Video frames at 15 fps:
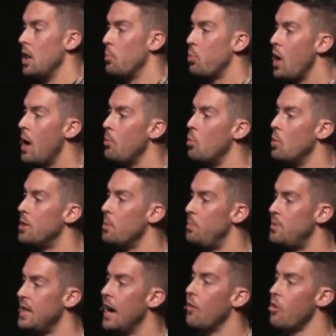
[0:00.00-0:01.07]
the problem with the
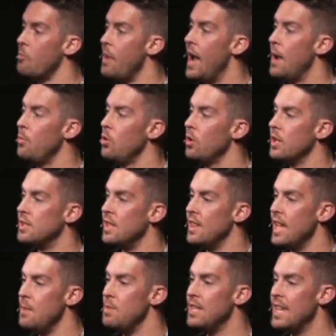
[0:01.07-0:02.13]
Tower of Babel is that
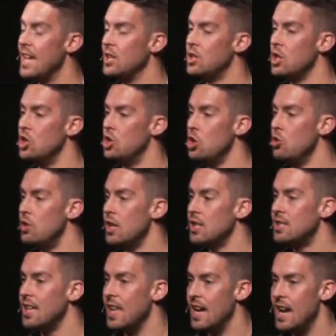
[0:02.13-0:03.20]
they began to do
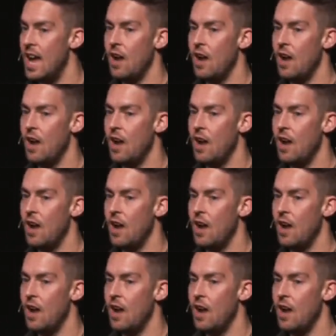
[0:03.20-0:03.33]
this in an